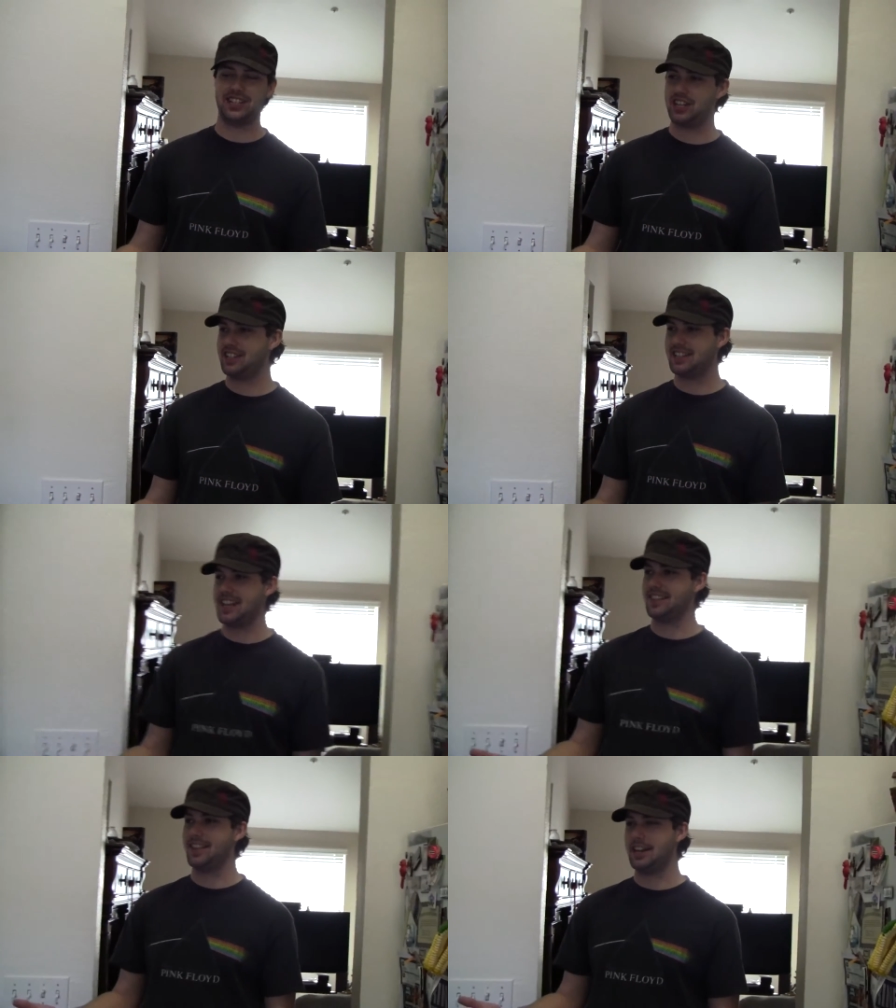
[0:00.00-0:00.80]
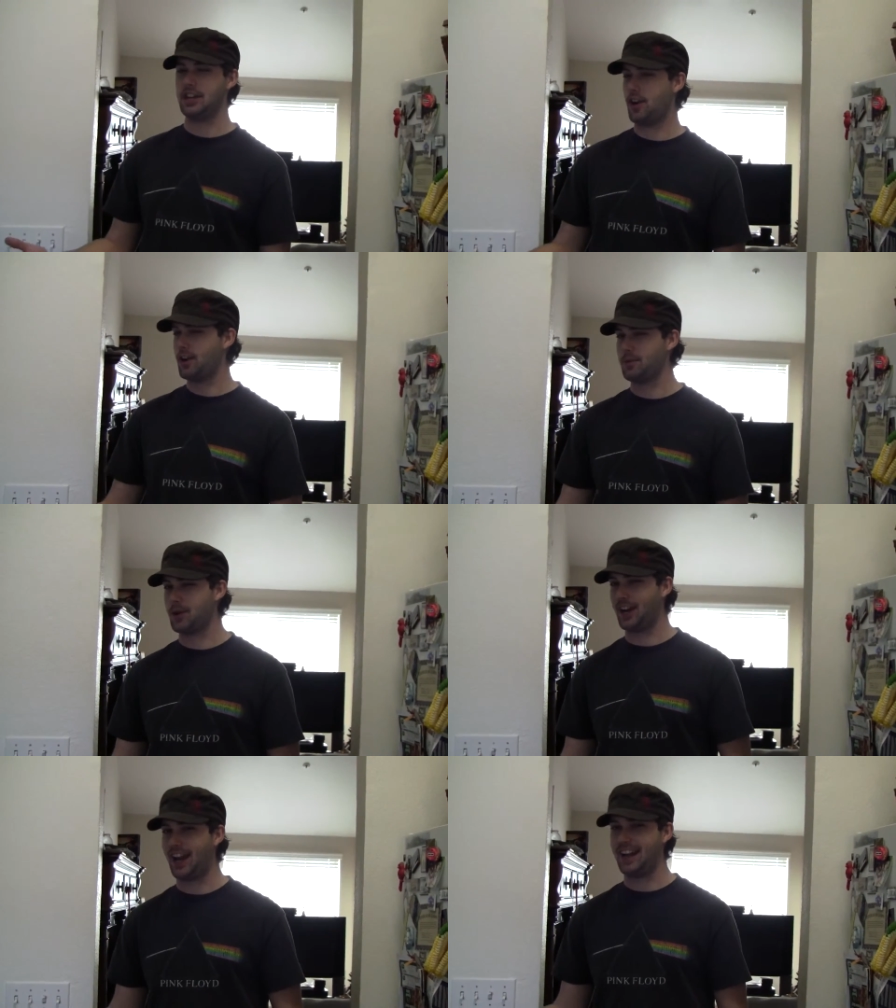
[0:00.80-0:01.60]
She's getting the yard
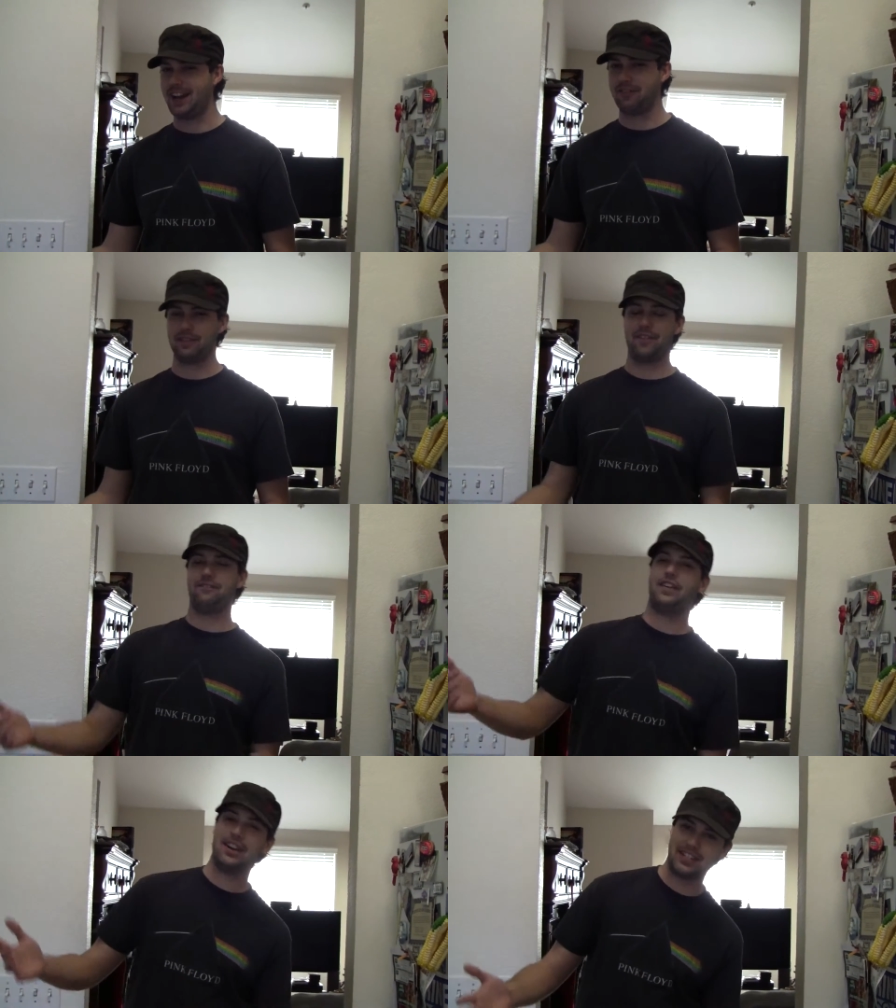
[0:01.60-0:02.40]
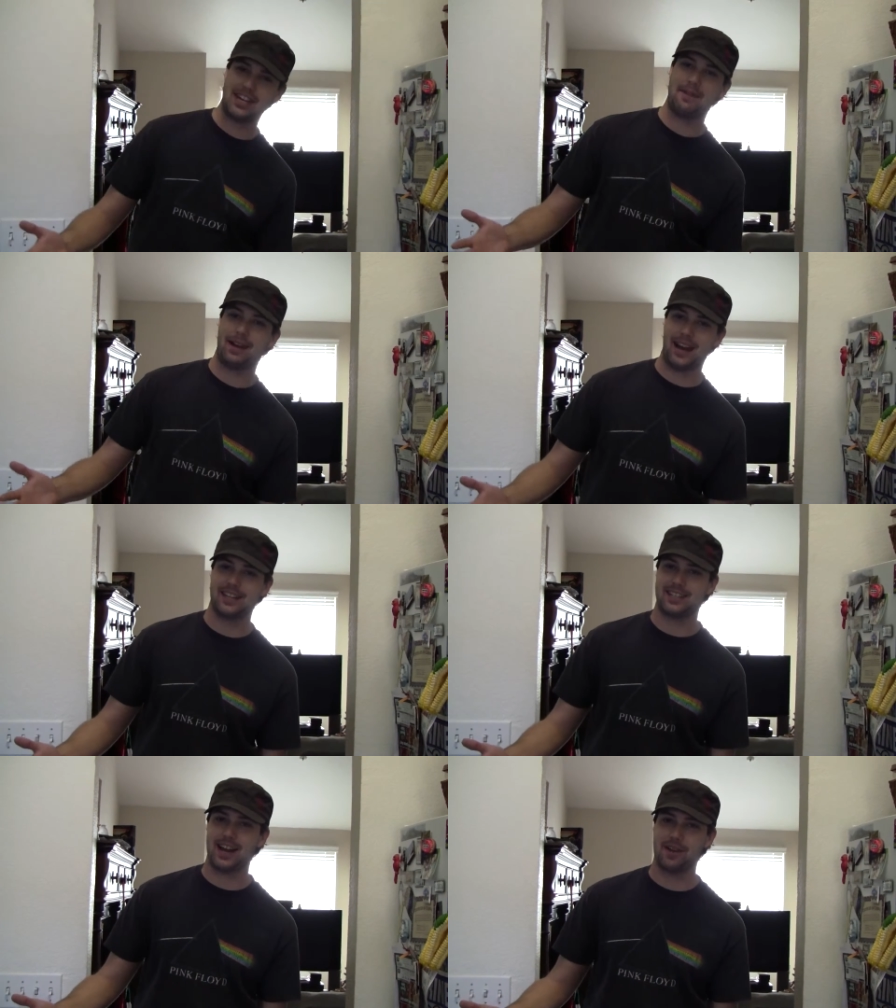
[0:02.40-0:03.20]
work idea from the first time I
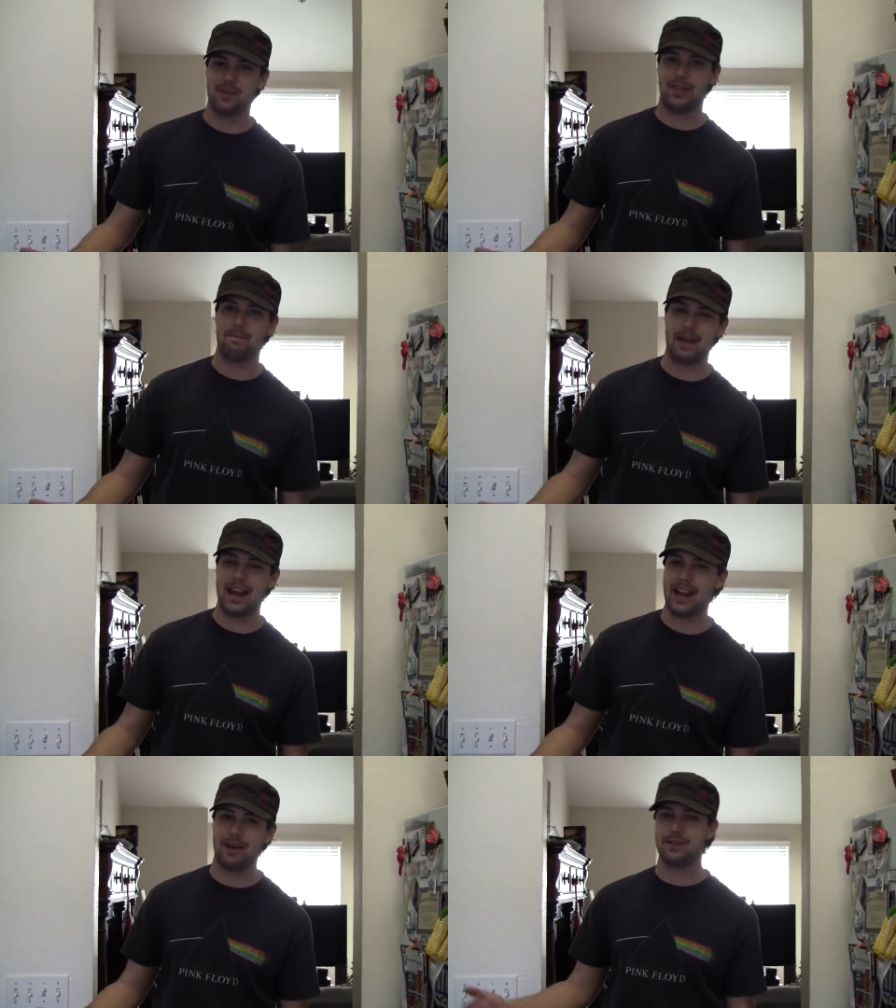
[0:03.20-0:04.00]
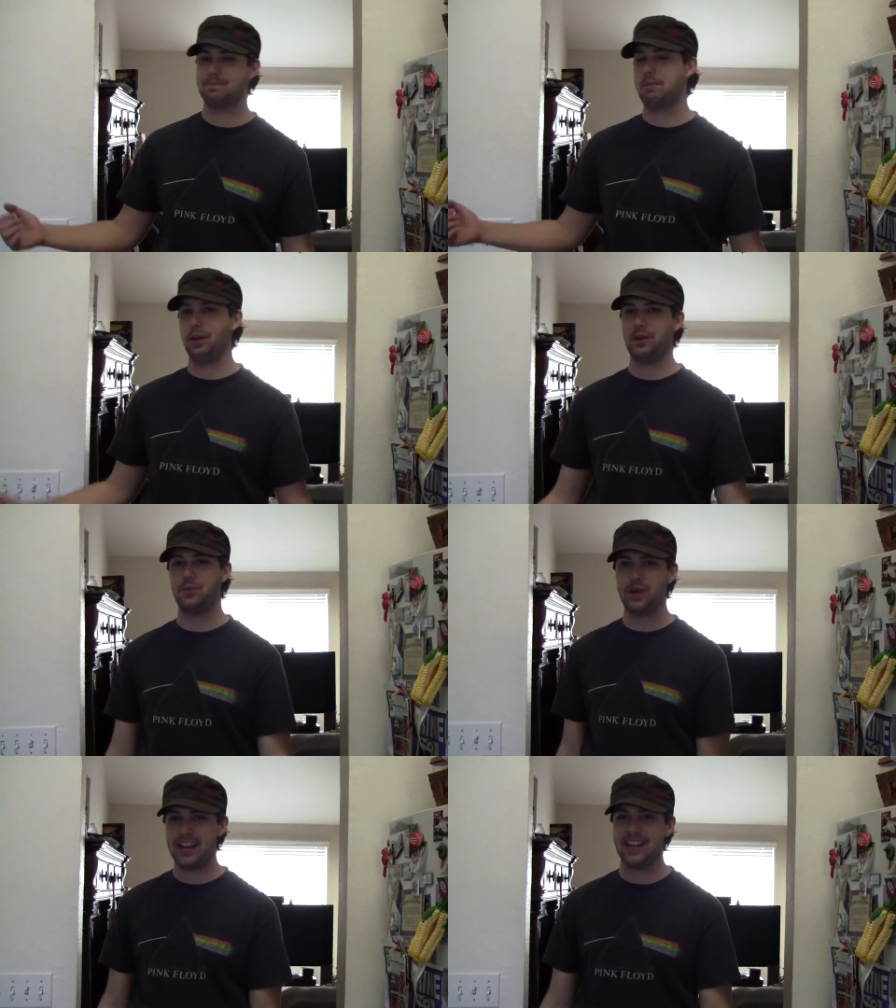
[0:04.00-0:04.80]
got stung with a bee. I was
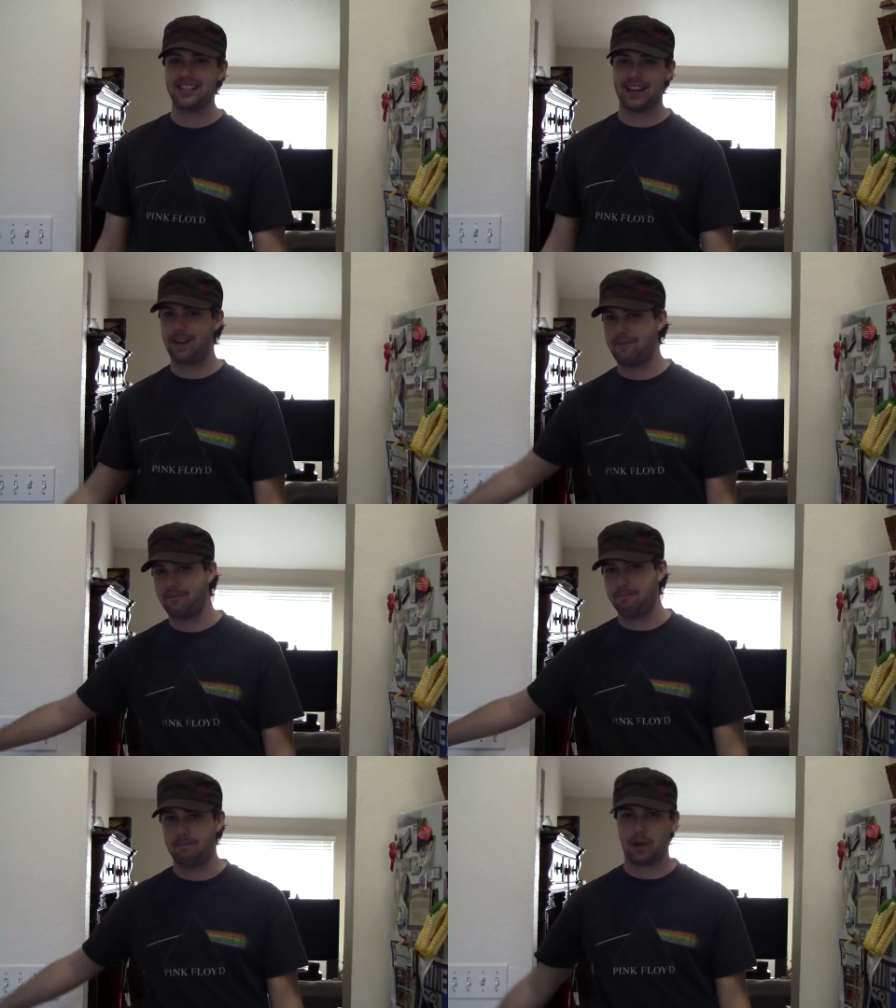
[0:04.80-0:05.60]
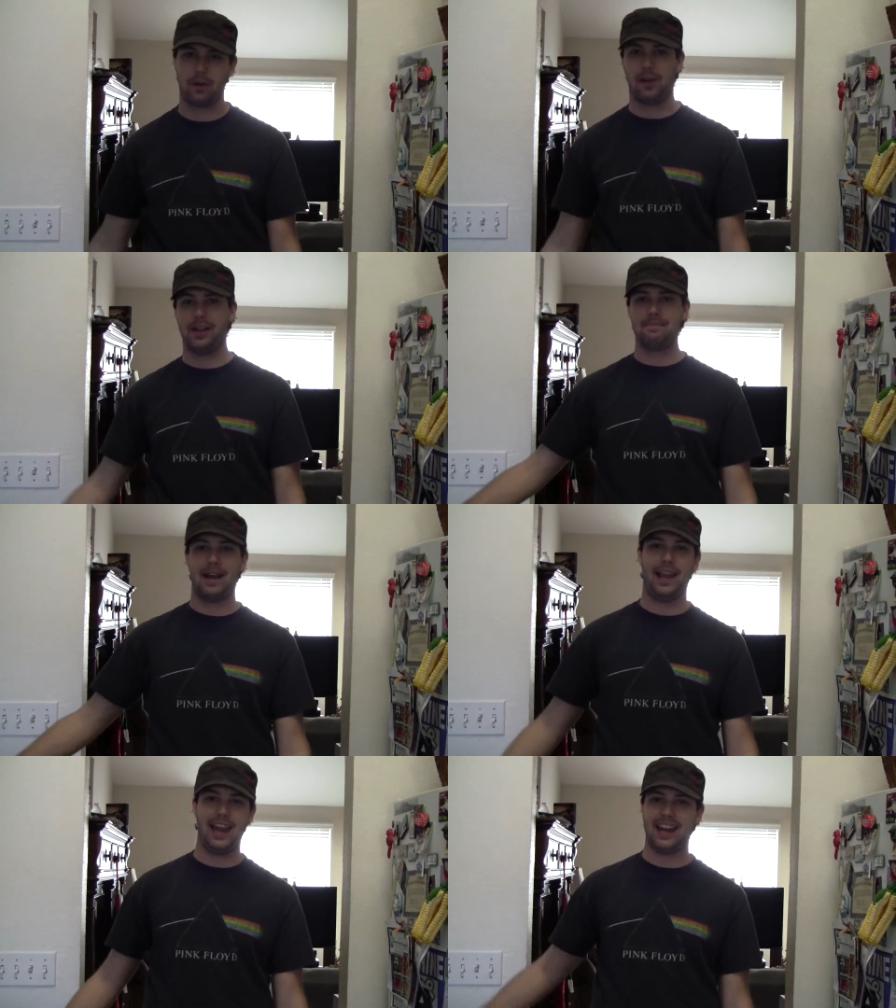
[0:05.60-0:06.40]
pulling weeds and it crawled up
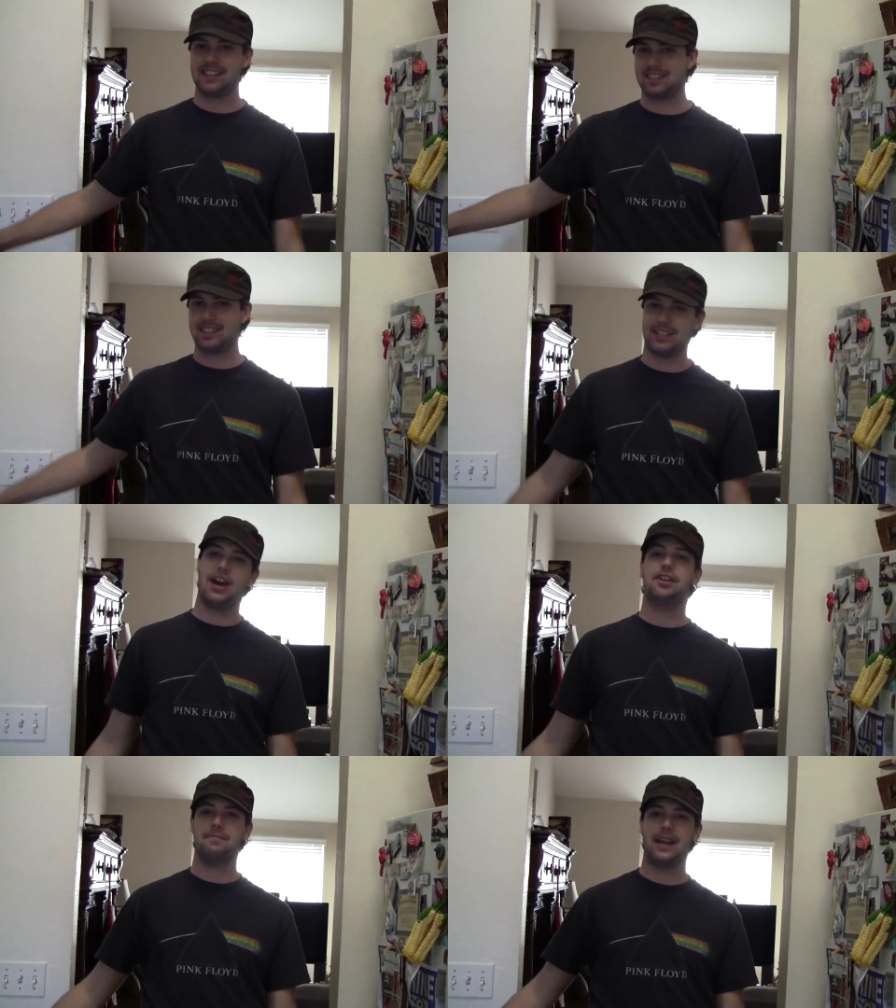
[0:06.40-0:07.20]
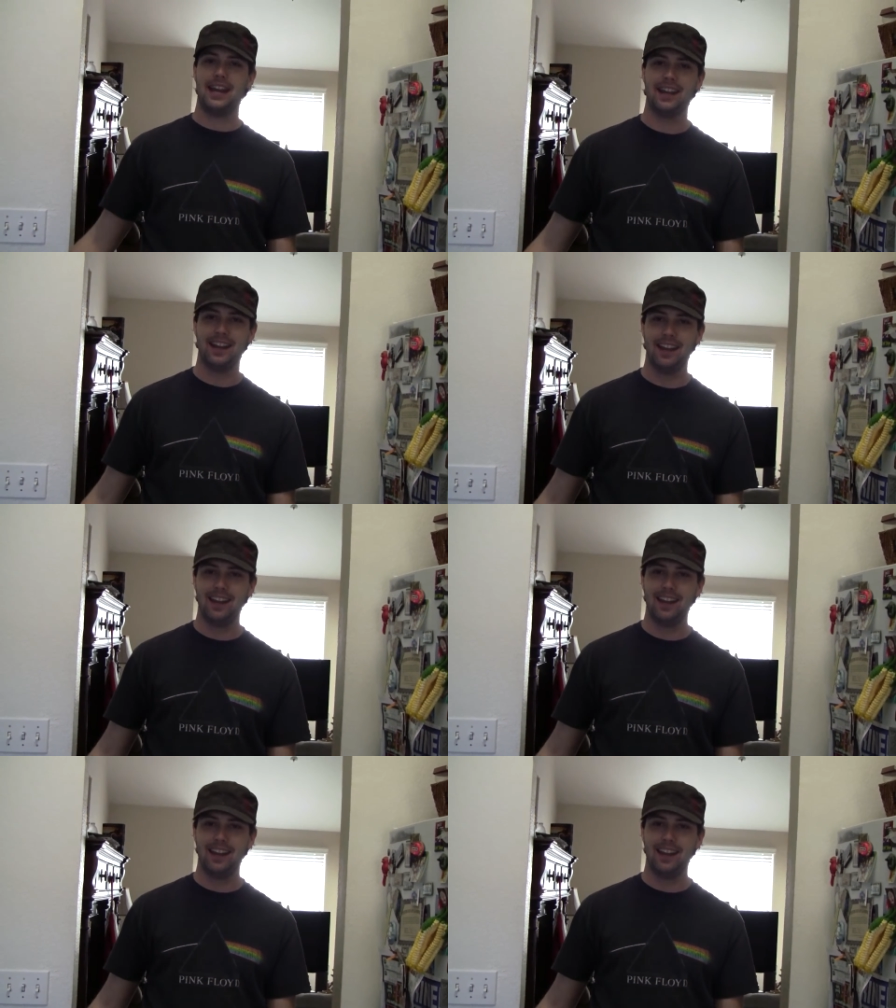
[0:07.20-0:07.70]
my leg and stung me.